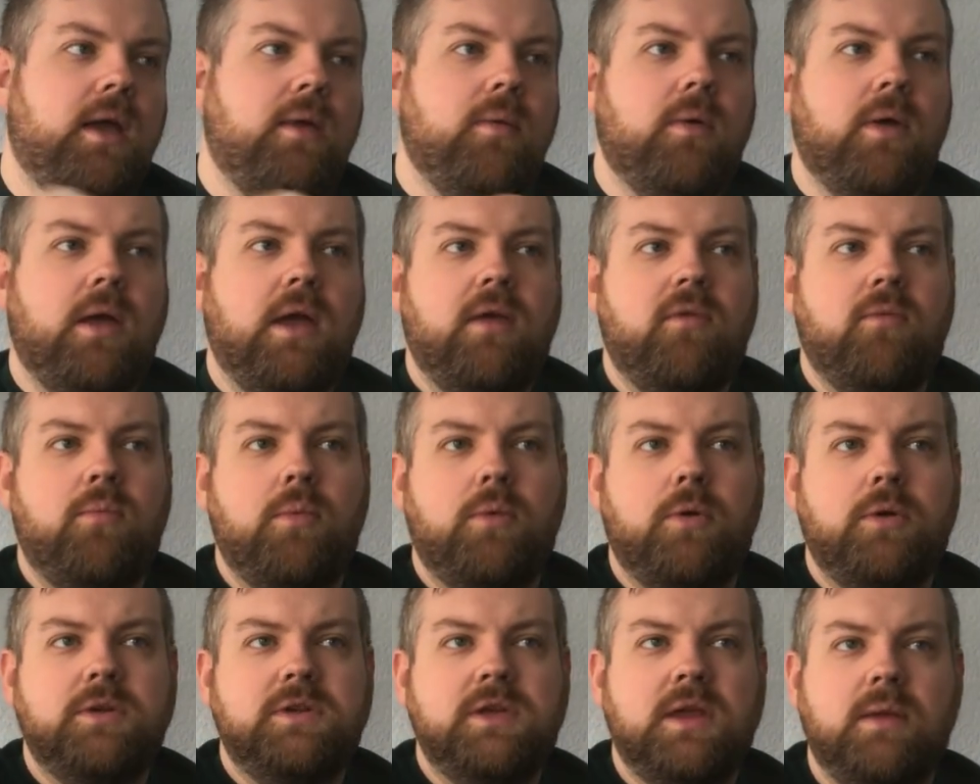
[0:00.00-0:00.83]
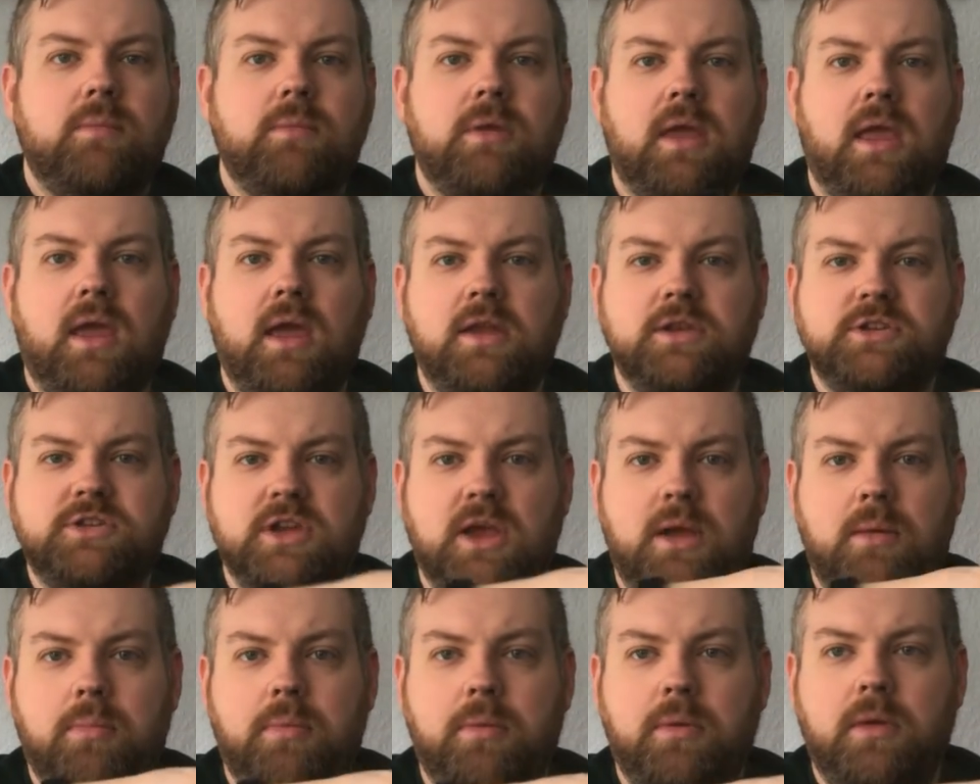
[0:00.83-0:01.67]
will have more time to catch
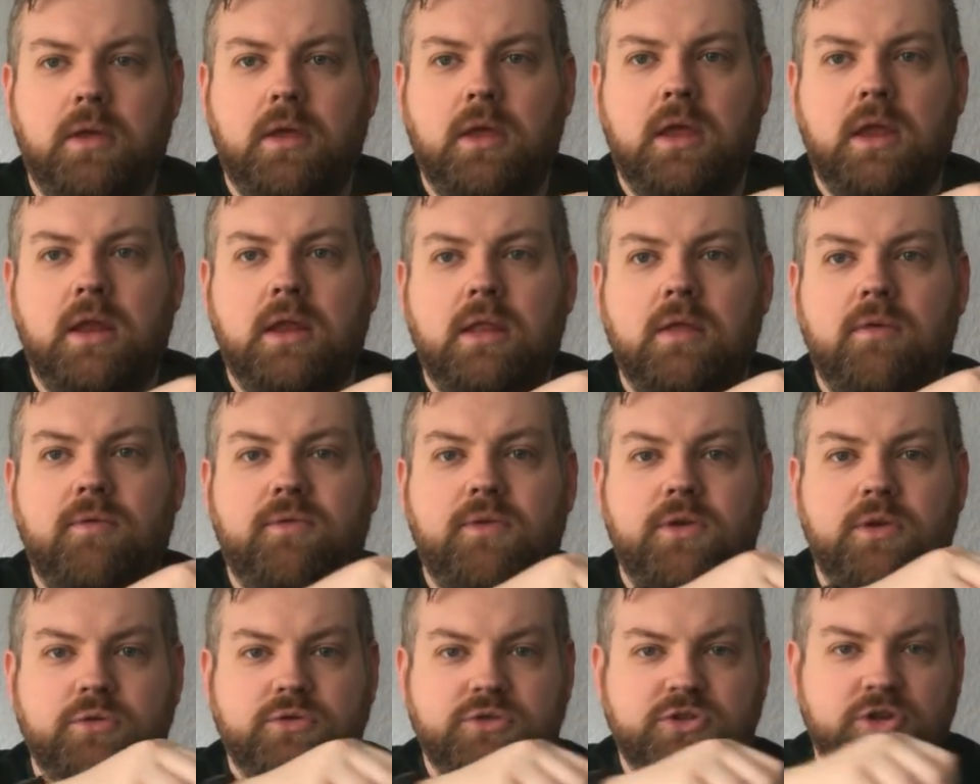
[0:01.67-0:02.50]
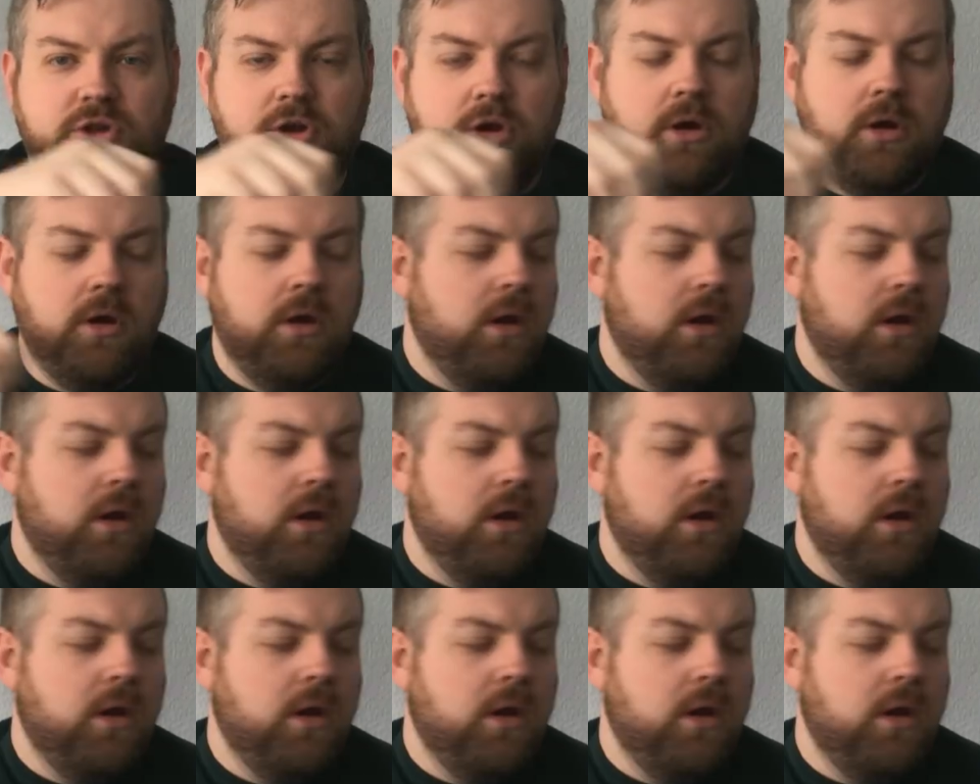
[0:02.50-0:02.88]
up in the future.